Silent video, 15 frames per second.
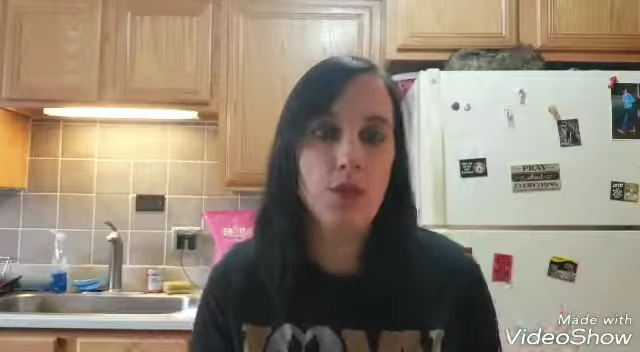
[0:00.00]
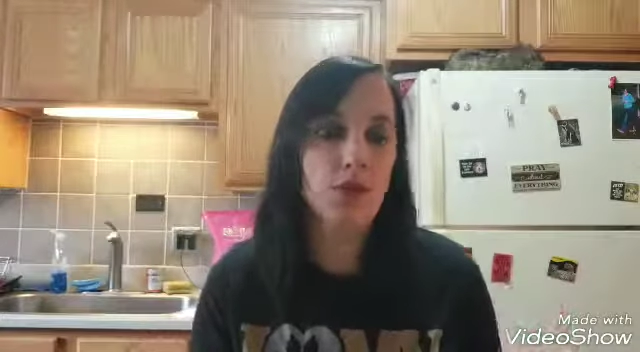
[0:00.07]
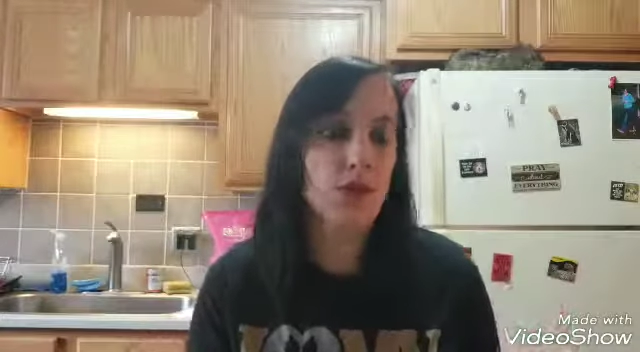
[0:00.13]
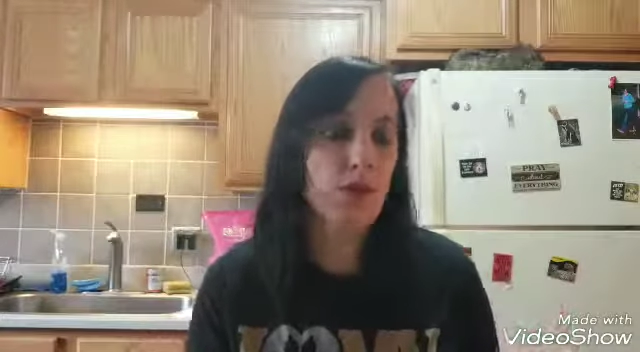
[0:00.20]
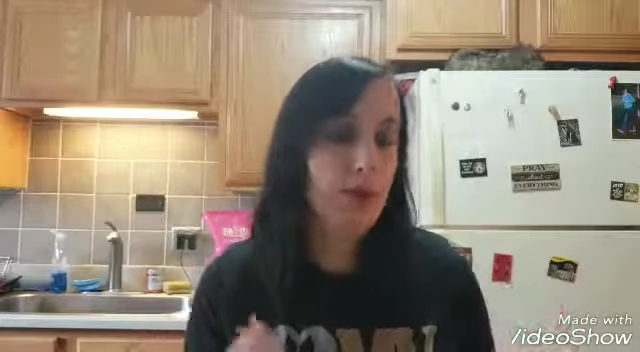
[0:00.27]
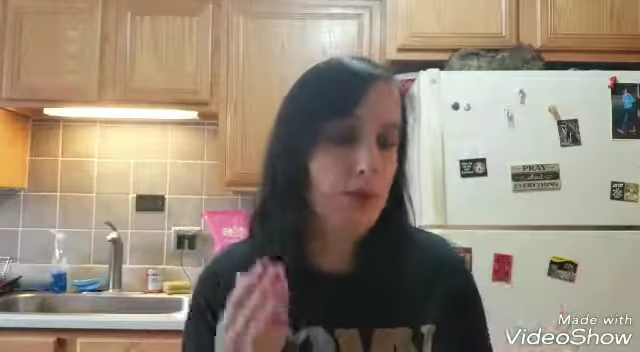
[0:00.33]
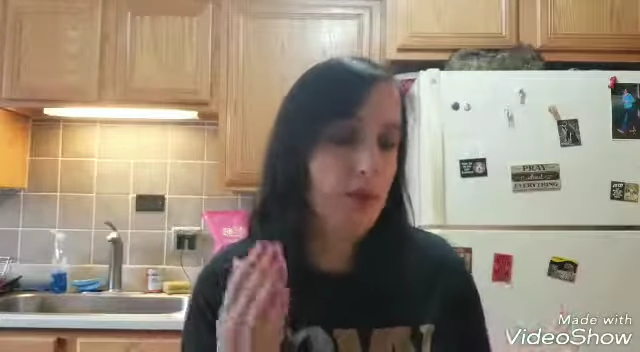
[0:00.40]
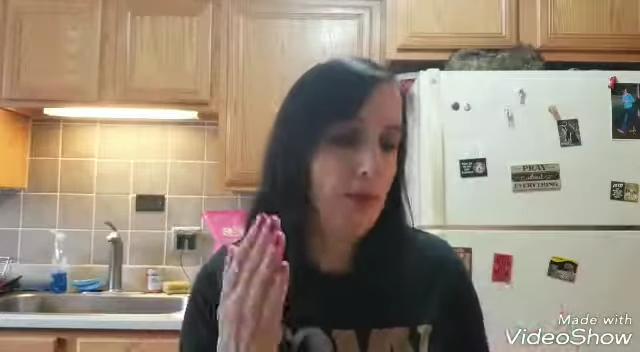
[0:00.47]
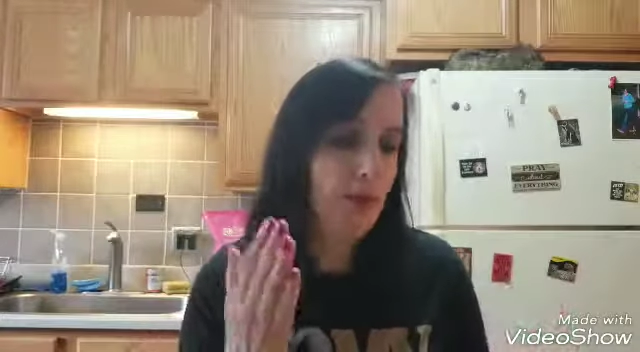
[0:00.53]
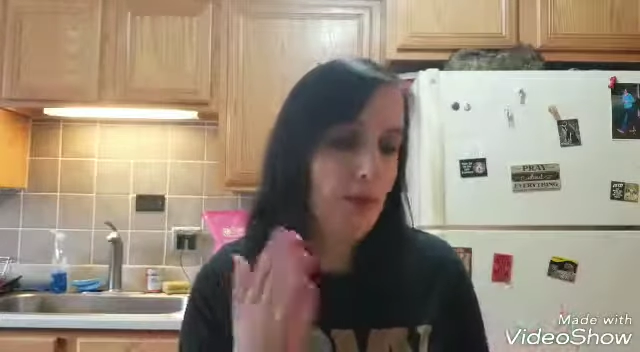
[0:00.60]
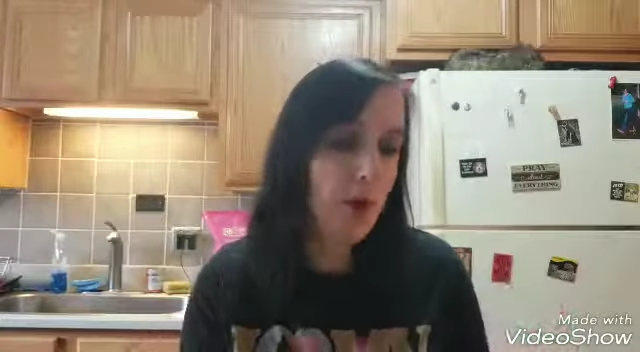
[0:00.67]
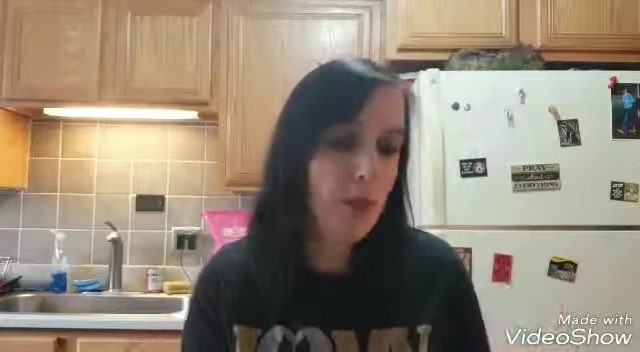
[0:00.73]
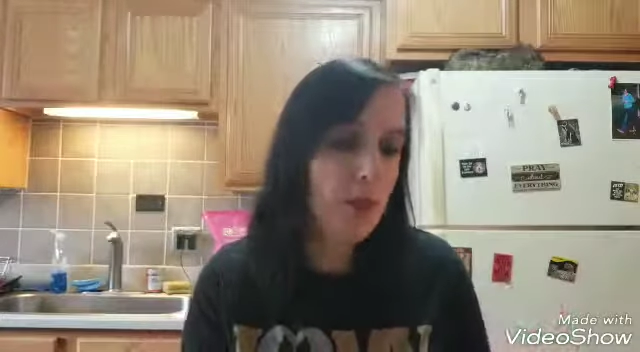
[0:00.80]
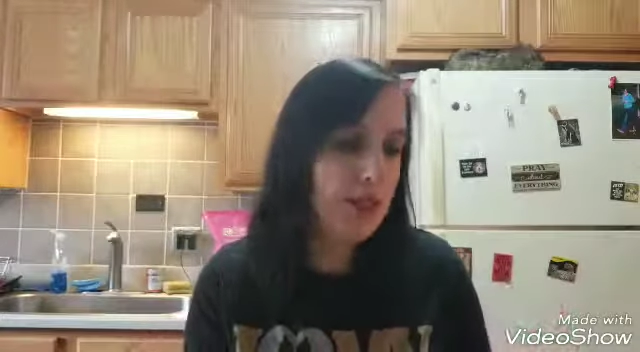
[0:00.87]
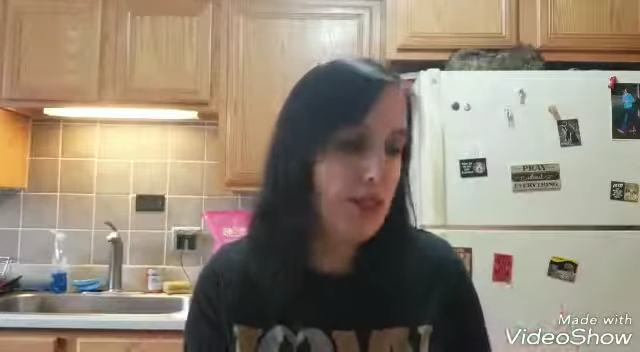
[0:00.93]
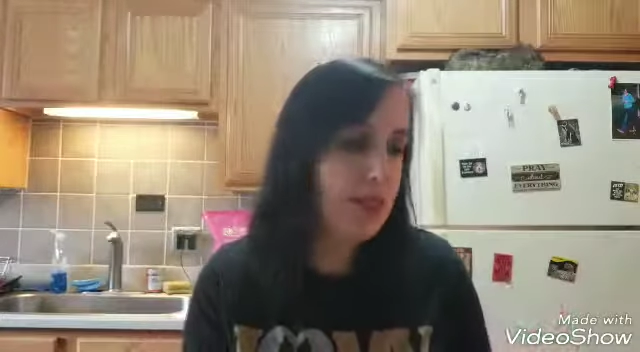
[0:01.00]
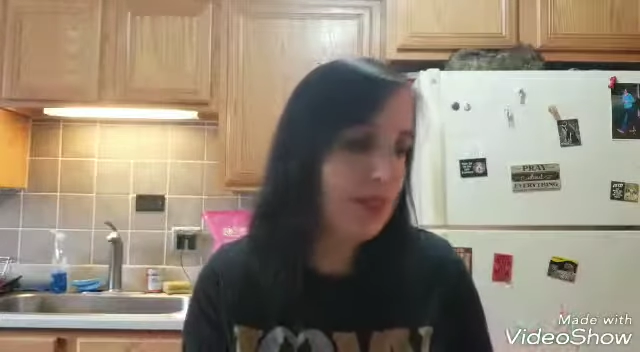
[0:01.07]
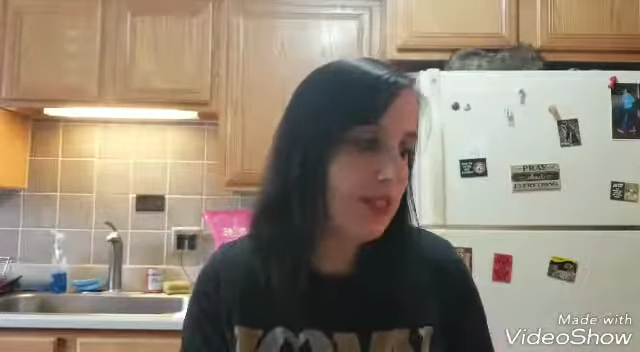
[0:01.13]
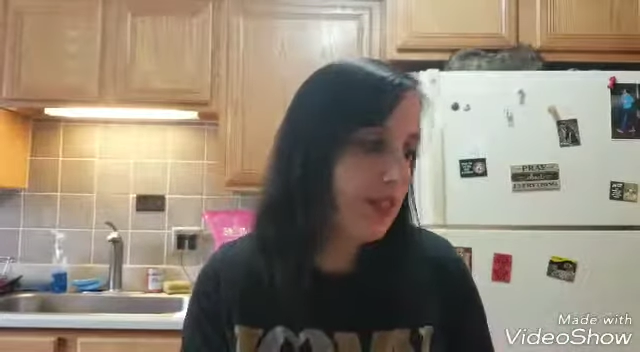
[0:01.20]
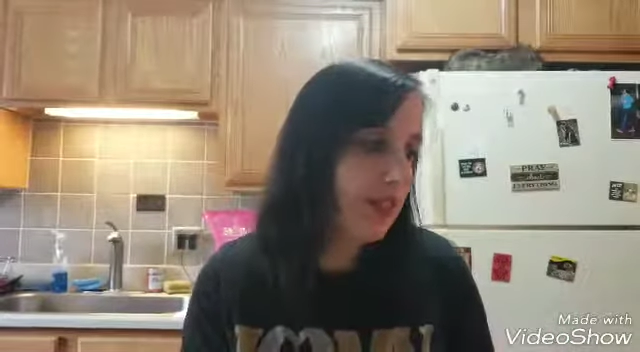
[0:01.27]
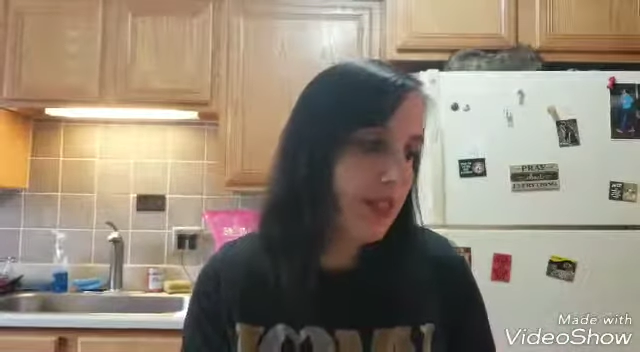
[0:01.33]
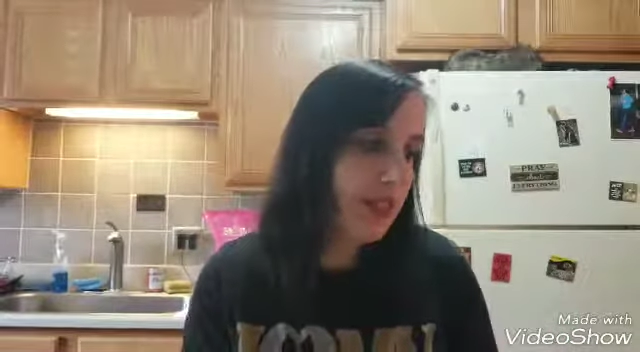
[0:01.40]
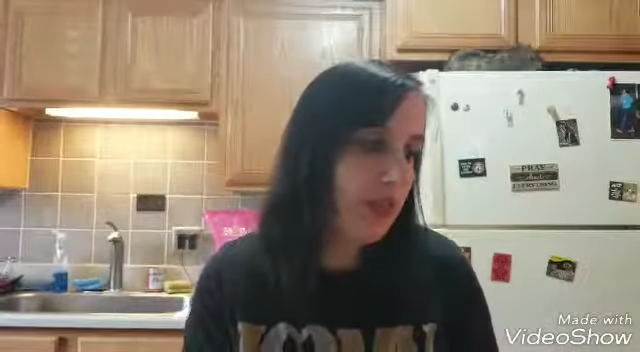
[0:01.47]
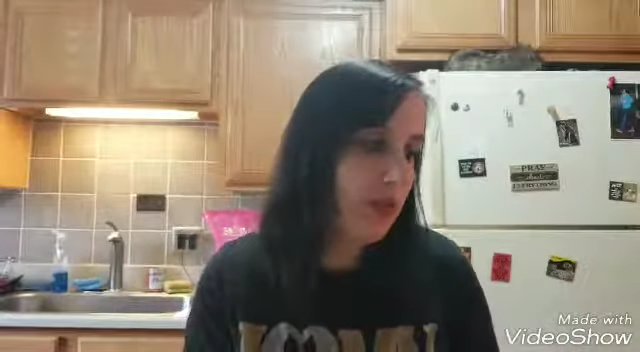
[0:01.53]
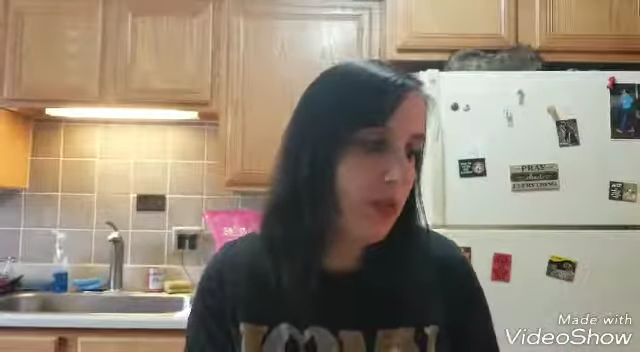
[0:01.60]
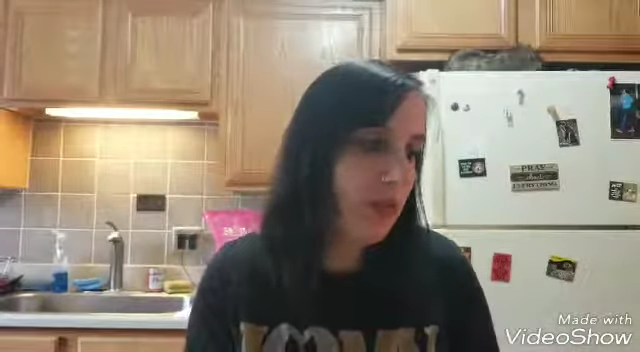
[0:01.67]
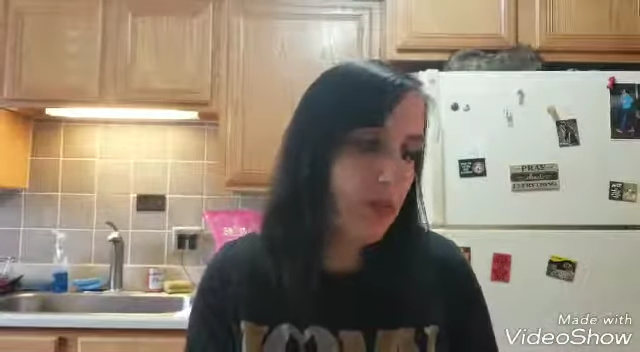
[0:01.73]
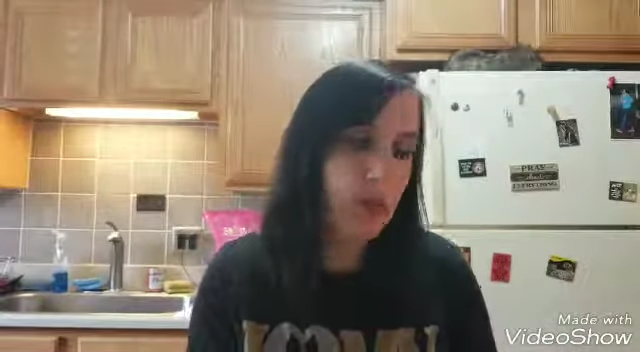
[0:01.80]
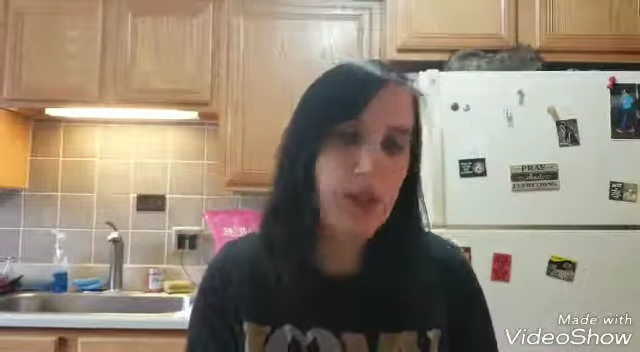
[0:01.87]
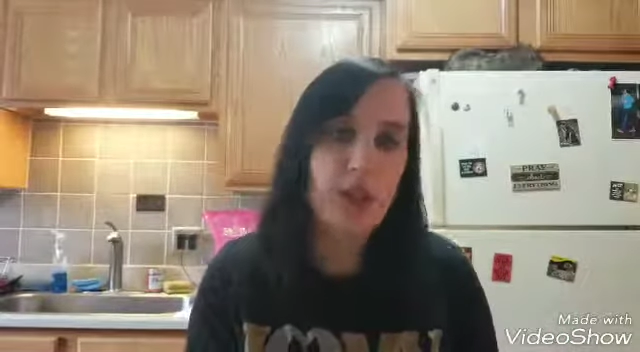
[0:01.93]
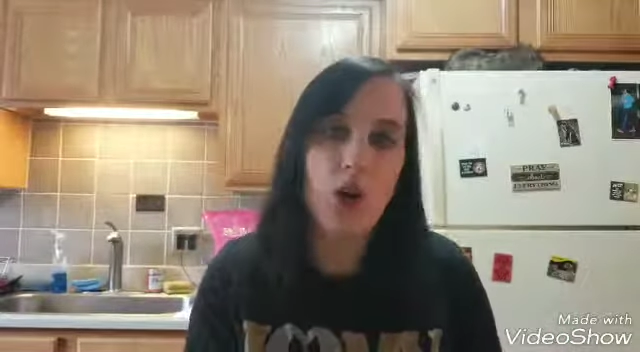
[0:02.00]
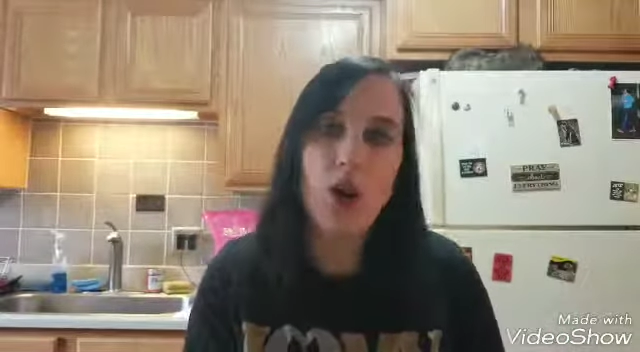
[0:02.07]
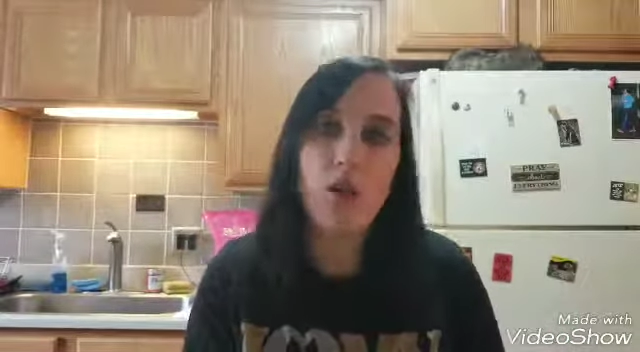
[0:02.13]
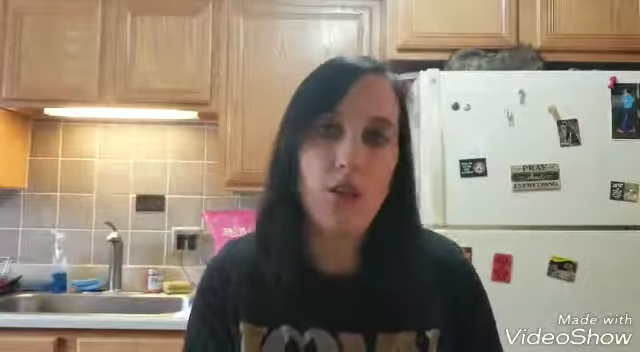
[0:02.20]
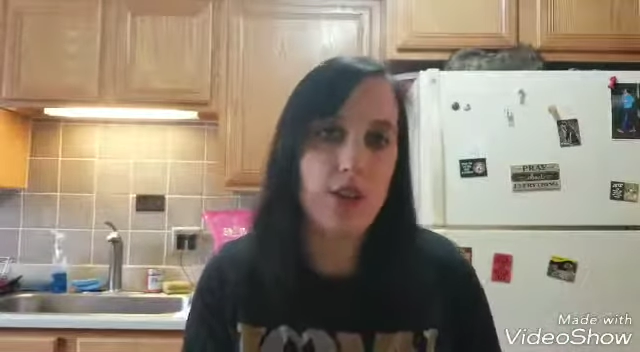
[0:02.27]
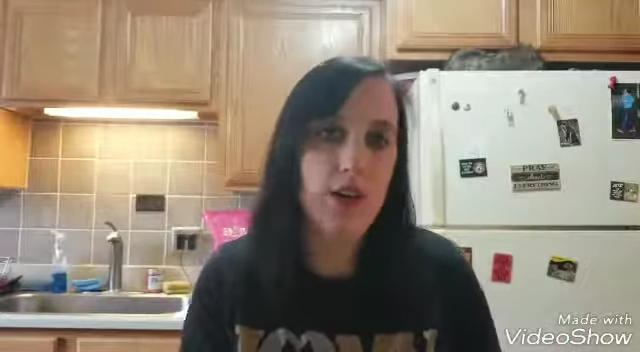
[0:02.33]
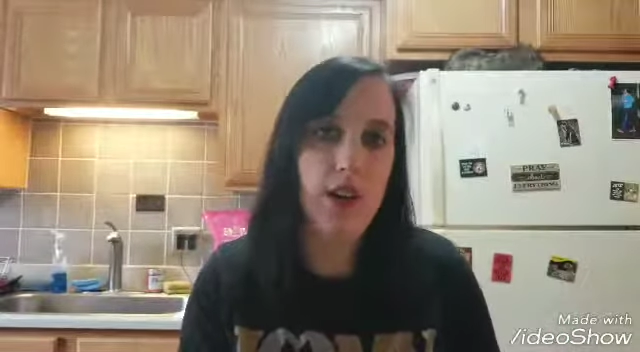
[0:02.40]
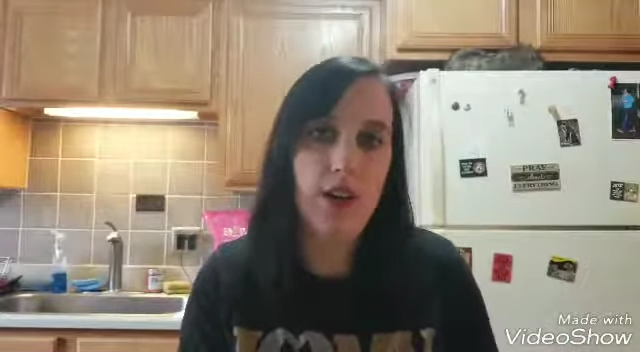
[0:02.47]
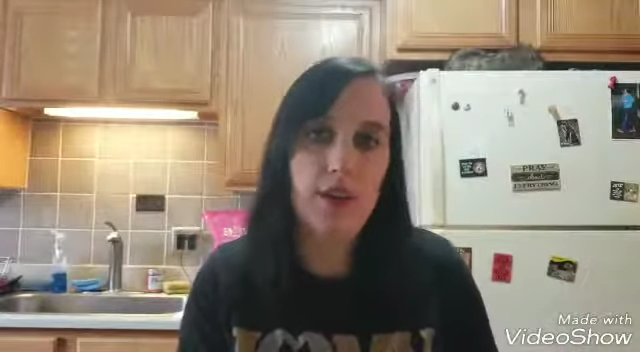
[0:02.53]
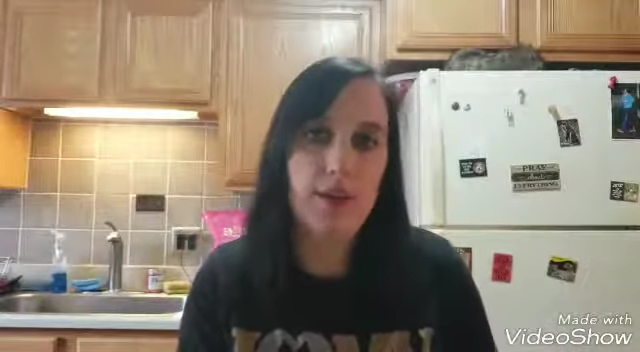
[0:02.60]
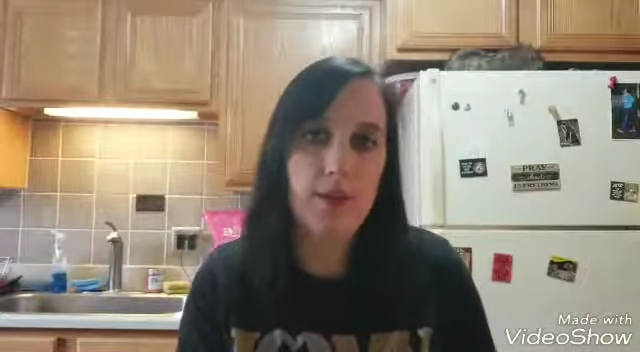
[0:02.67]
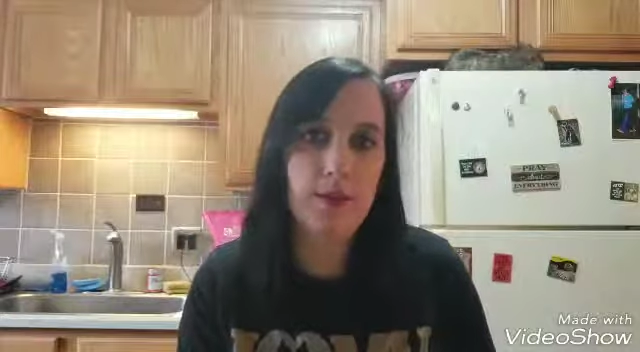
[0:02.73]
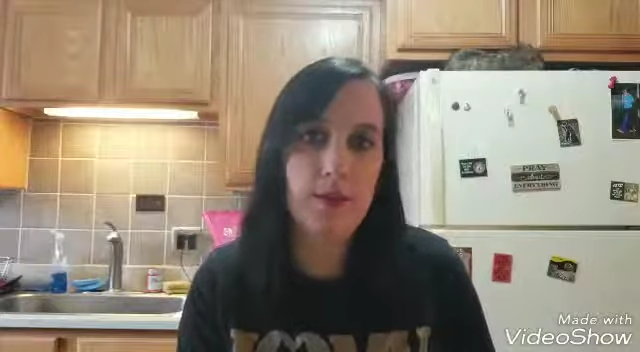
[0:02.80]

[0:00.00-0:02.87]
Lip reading: from the moment we bring home a dog,